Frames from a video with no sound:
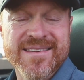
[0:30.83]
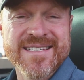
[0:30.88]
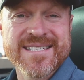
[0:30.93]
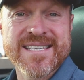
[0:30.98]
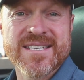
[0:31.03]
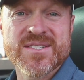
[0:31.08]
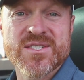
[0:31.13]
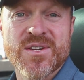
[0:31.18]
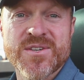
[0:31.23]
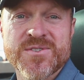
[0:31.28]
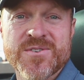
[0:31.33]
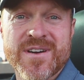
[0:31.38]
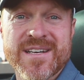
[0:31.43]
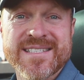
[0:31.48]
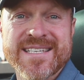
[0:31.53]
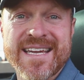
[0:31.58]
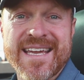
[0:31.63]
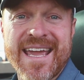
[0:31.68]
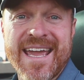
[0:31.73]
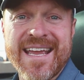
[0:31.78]
These installs are
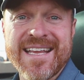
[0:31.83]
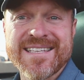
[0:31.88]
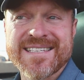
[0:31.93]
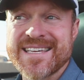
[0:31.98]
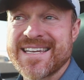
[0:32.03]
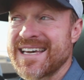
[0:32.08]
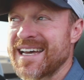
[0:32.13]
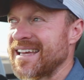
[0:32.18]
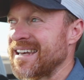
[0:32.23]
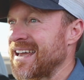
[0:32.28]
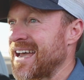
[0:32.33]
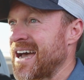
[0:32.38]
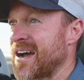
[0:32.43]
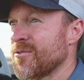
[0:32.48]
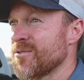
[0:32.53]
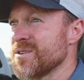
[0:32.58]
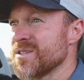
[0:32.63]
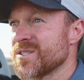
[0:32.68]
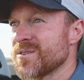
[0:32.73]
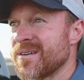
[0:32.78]
going to take 8 to 9
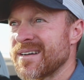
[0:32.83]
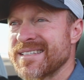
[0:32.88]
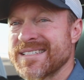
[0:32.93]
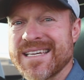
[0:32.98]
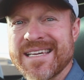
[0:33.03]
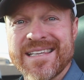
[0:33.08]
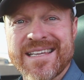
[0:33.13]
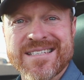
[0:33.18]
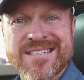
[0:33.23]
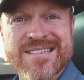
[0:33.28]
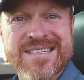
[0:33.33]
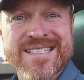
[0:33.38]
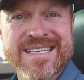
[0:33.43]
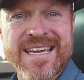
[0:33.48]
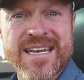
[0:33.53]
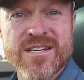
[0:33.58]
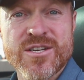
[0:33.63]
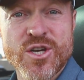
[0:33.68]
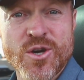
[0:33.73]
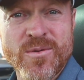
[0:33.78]
hours, so I'd say let's just
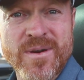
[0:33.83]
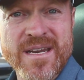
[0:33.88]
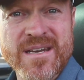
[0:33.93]
get to